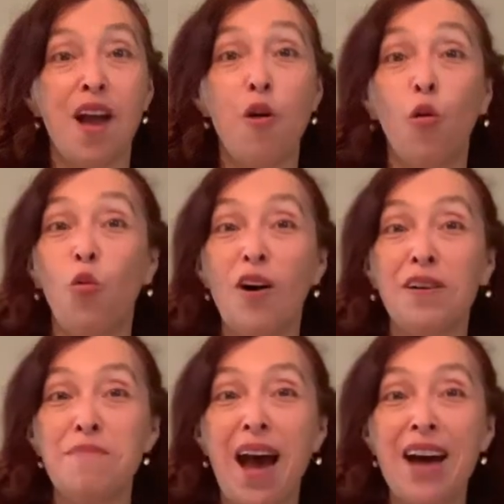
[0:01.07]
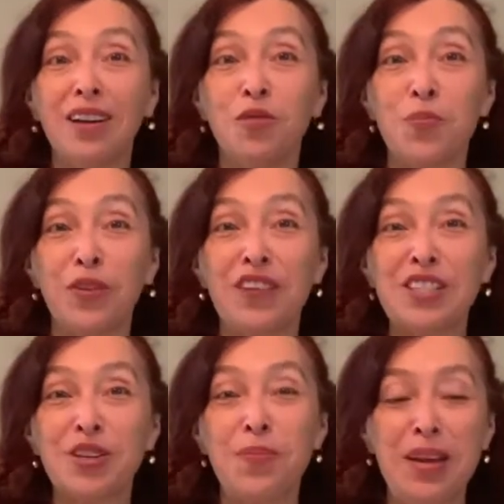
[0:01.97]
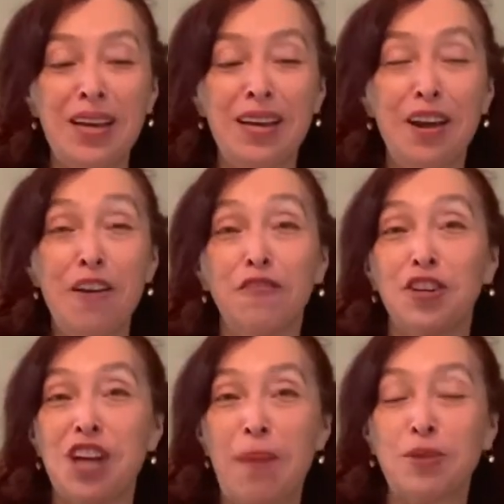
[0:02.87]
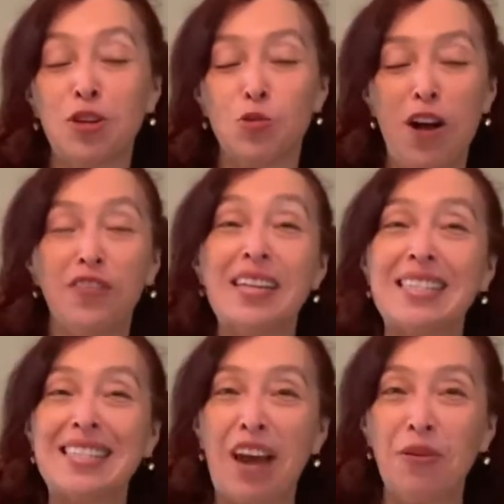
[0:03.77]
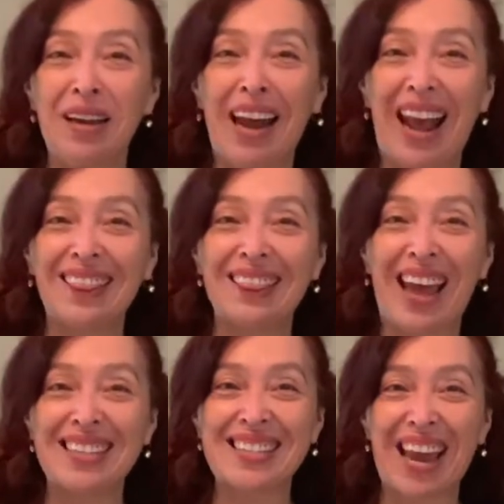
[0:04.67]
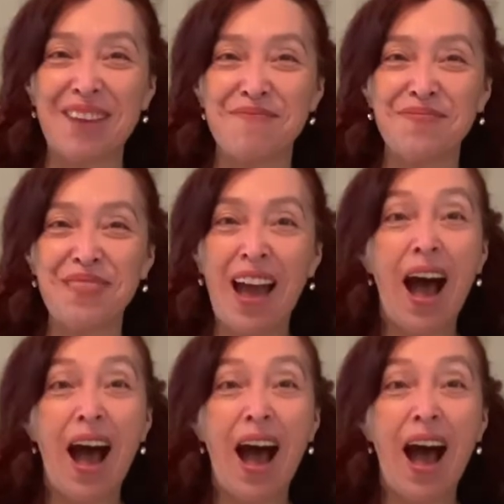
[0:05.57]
Welcome back with Professor P for Chapter 12, Settlement and Landscape.